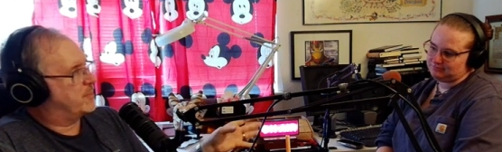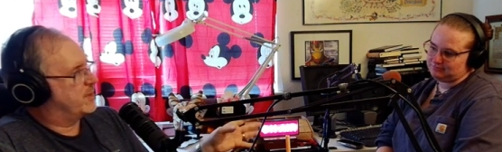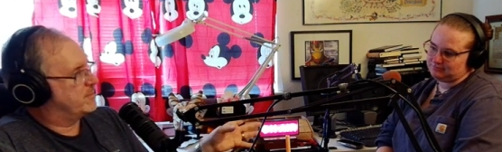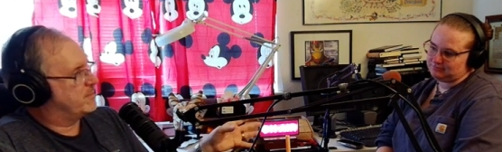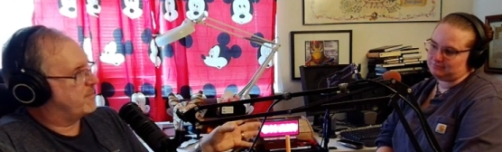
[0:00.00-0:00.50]

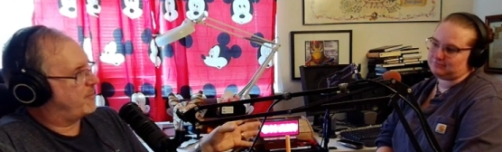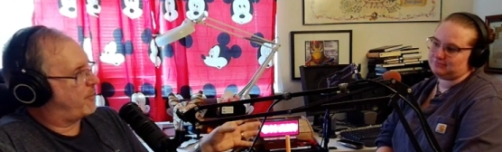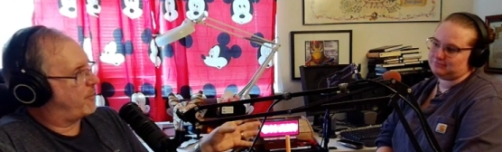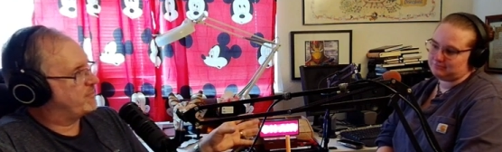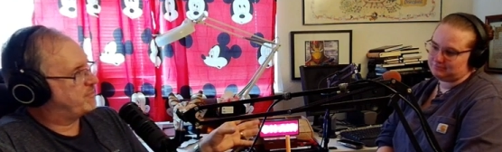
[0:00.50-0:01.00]
Speaker 1: Mm.
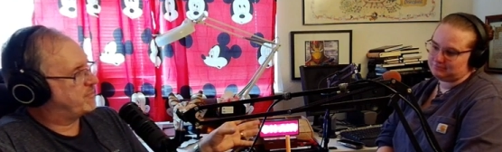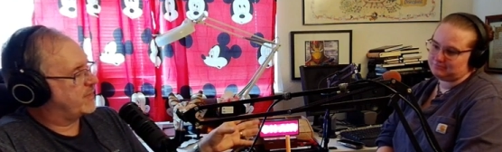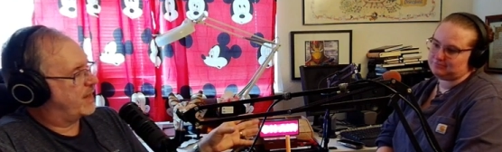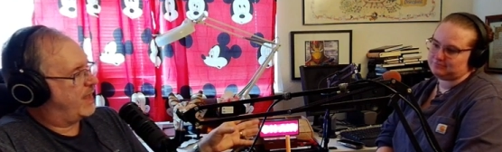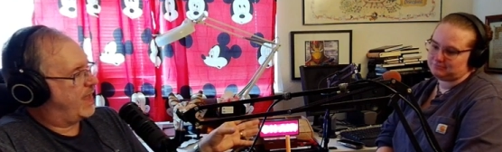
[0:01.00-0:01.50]

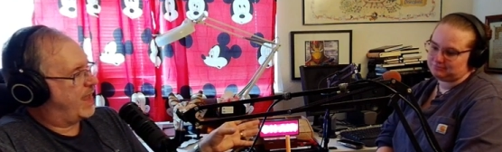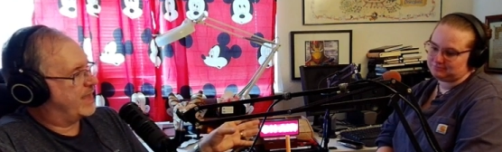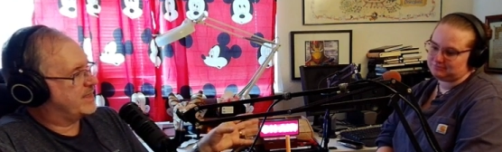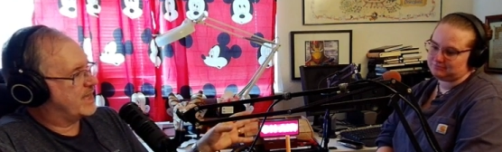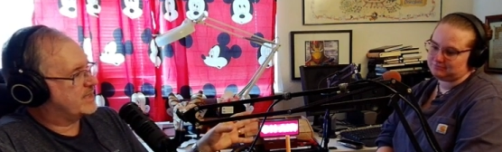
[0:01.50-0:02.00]

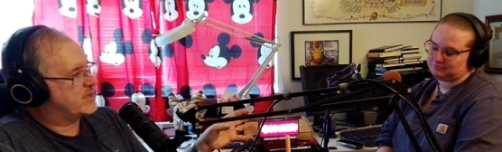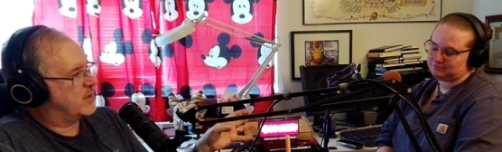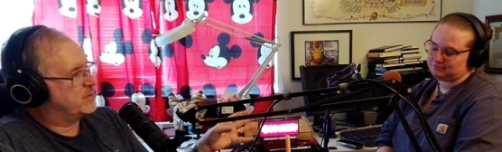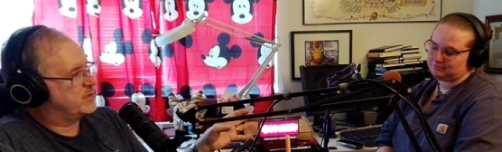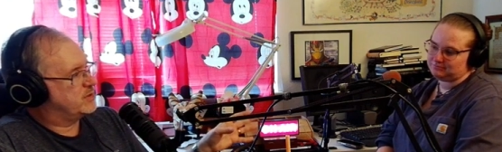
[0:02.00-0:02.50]
And that's
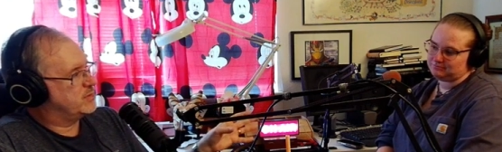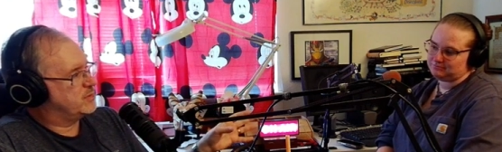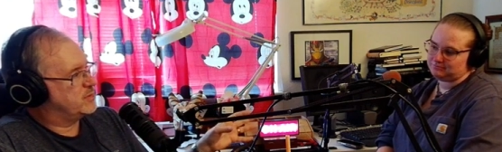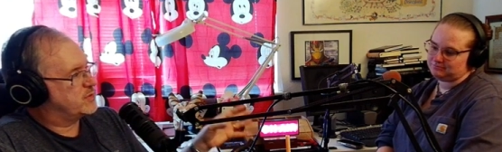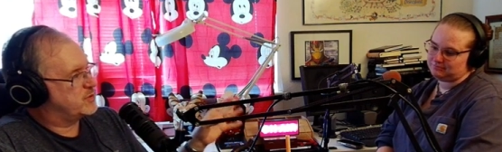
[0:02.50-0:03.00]
go
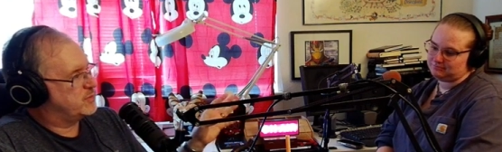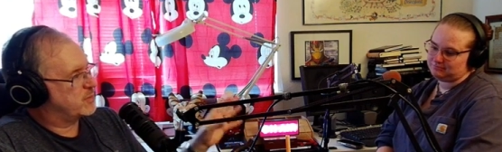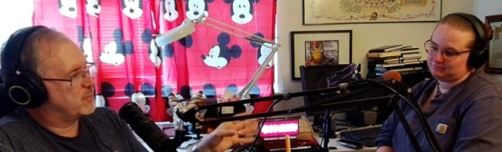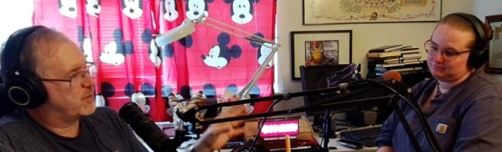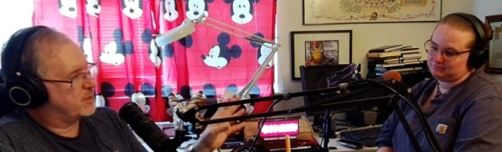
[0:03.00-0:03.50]
to Super
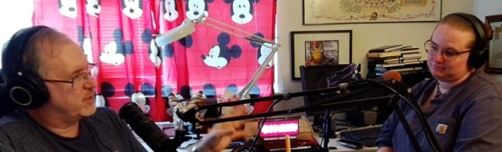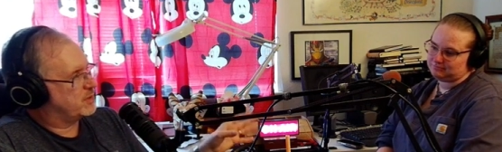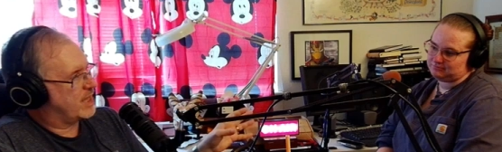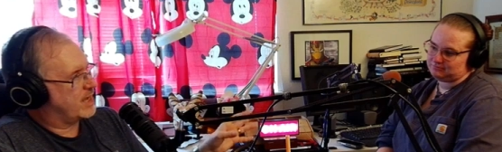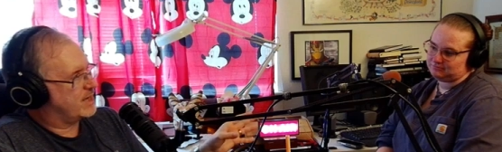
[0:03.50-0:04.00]
Mario
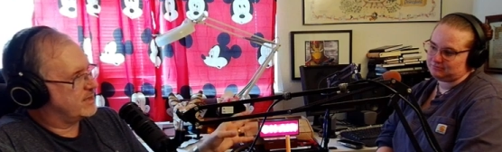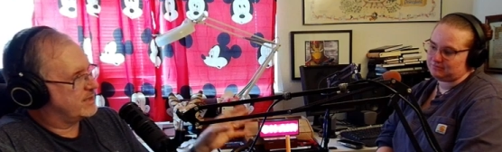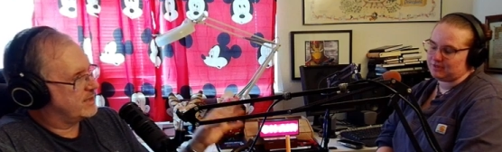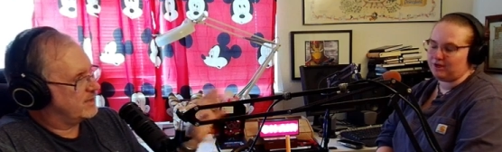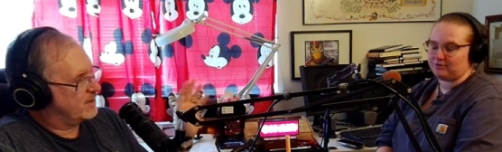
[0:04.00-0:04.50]
Land.
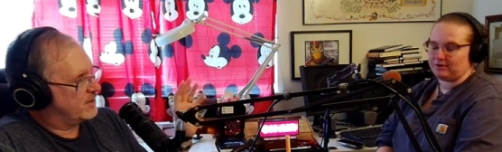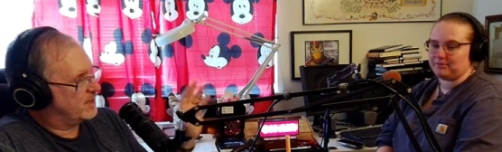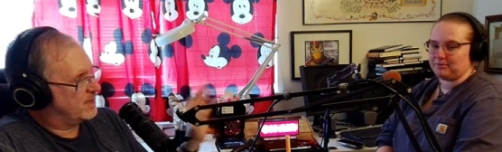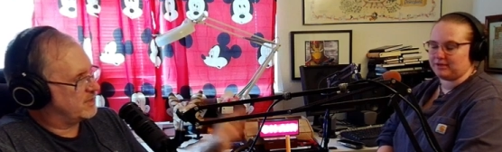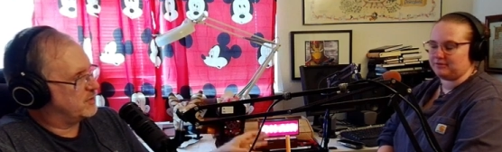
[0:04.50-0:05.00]
Oh, I
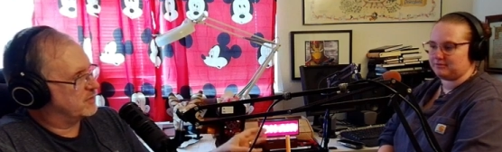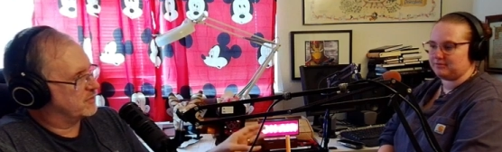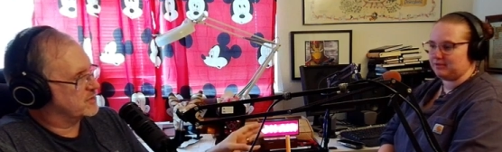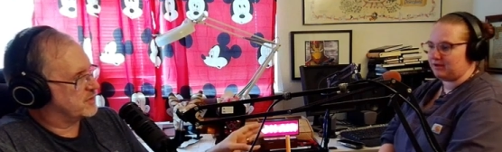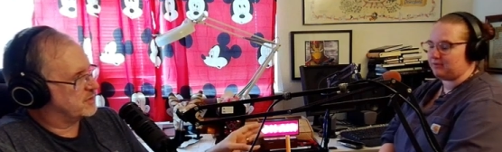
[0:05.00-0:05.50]
want to go.
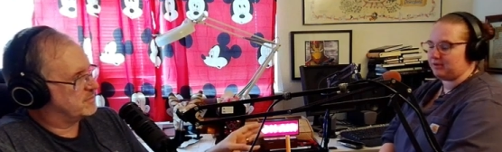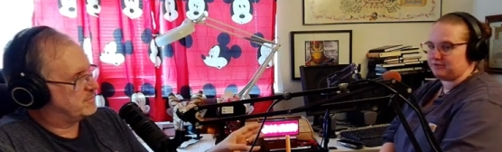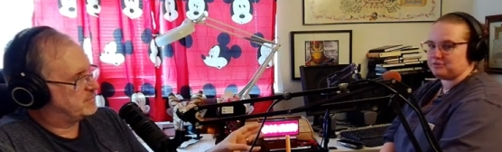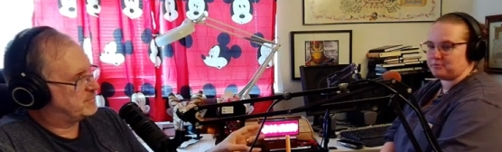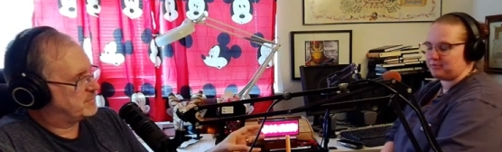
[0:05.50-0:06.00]
Universal. I want
Speaker 2: to
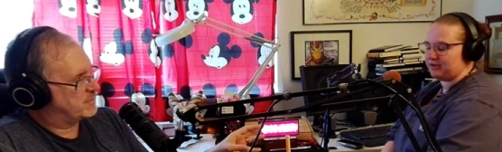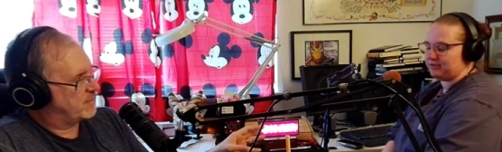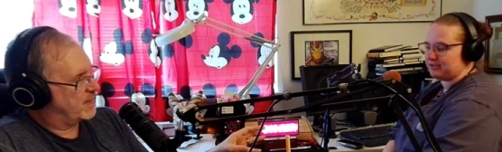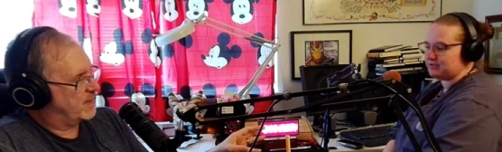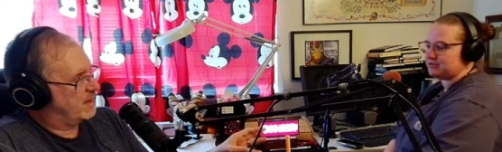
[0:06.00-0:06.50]
go Super Mario
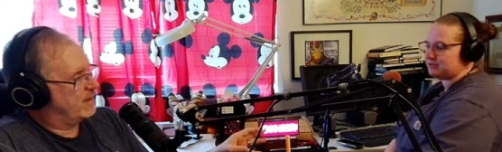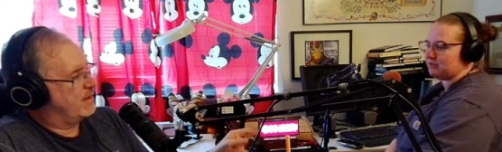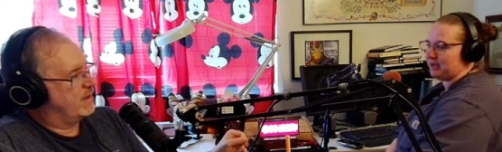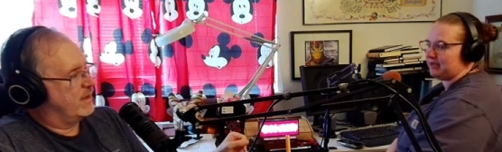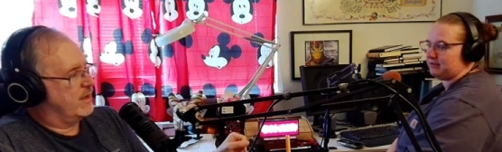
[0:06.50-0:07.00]
Land so
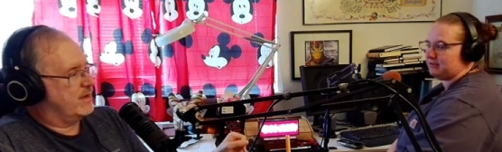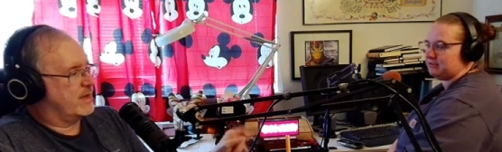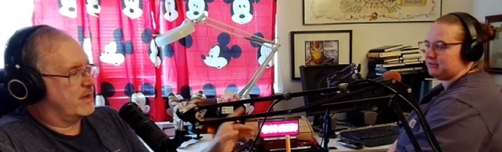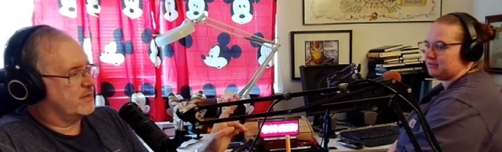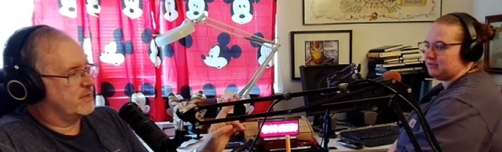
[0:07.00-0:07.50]
bad.
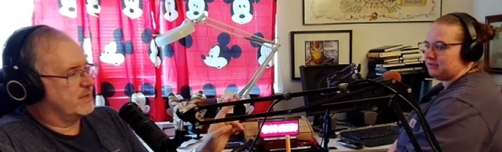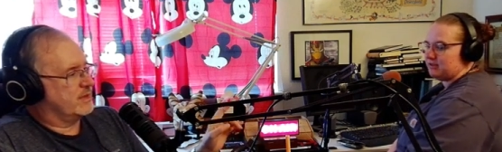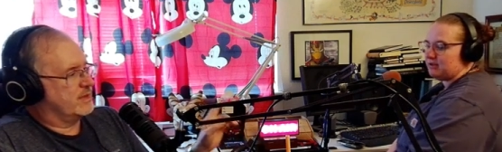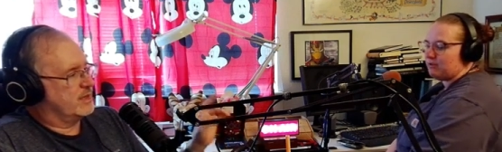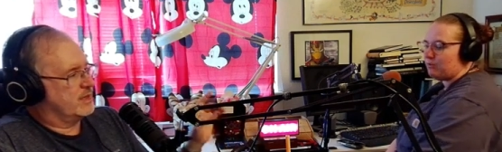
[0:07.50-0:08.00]
Speaker 1: Now,
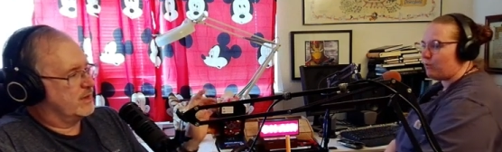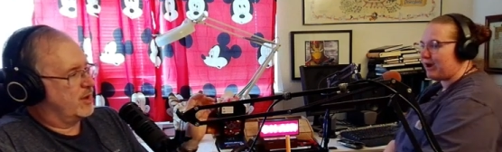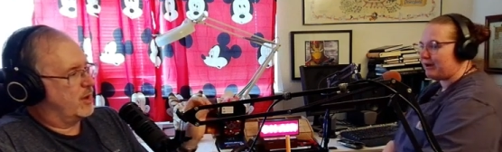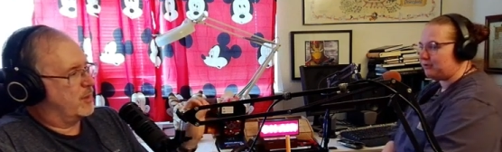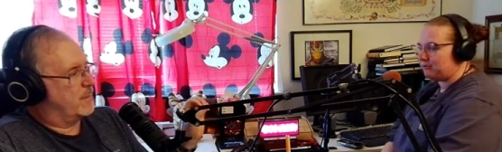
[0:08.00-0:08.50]

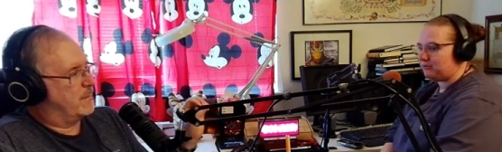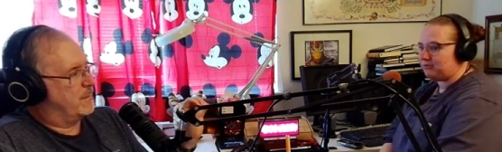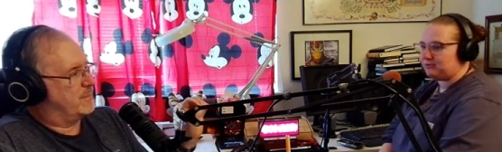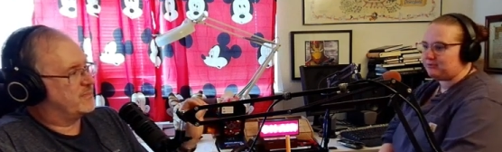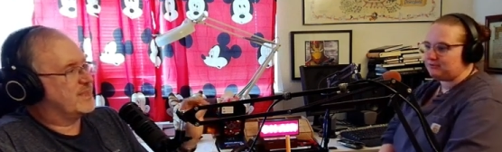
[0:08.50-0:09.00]

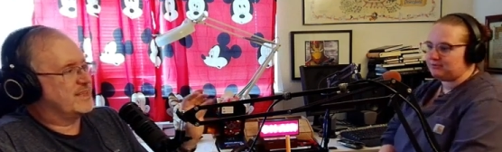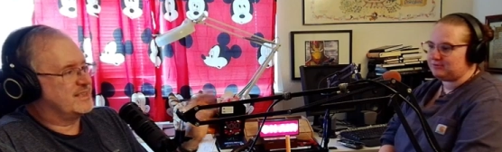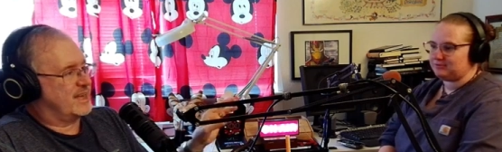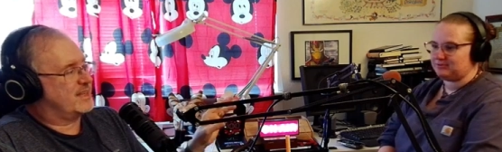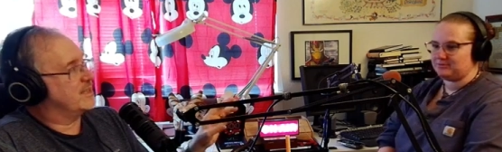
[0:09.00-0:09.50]
Wahoo!
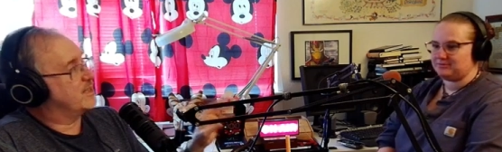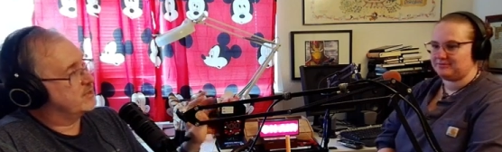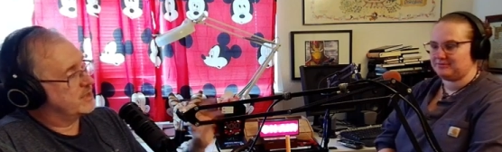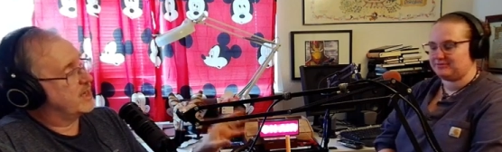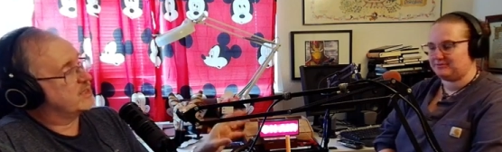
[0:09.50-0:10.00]
Exactly. Here
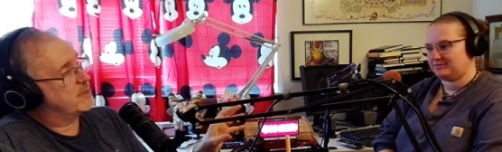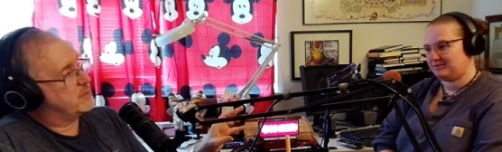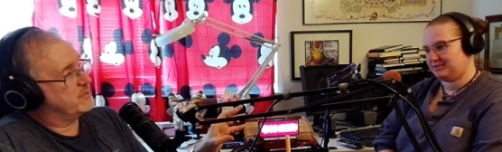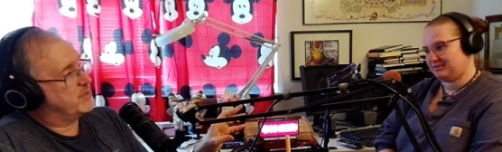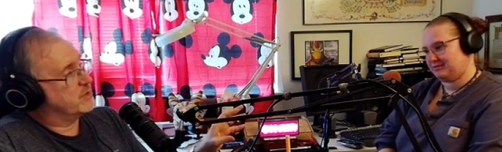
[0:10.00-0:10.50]
in the next
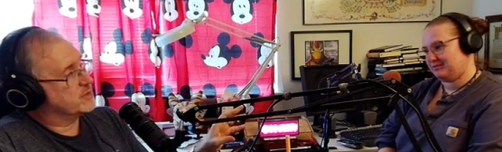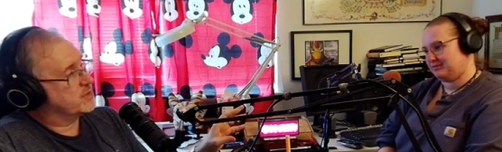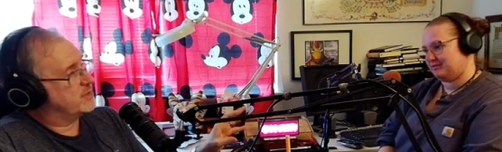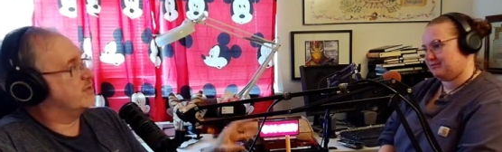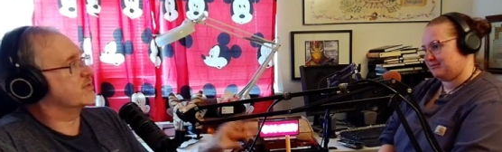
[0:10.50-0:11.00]
couple of years,
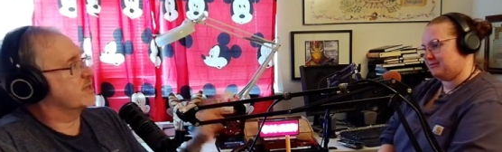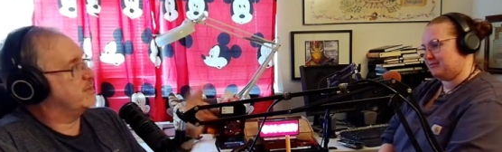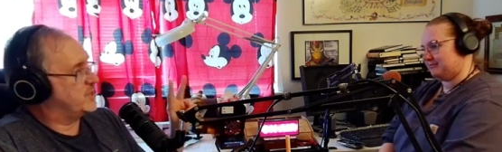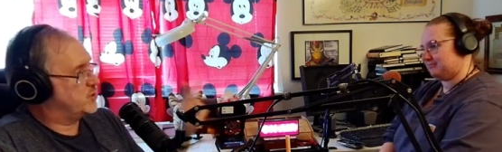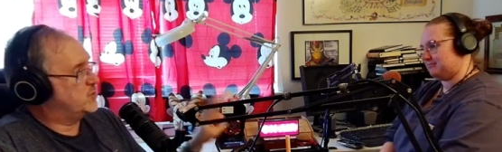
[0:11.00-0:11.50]
there's going to be two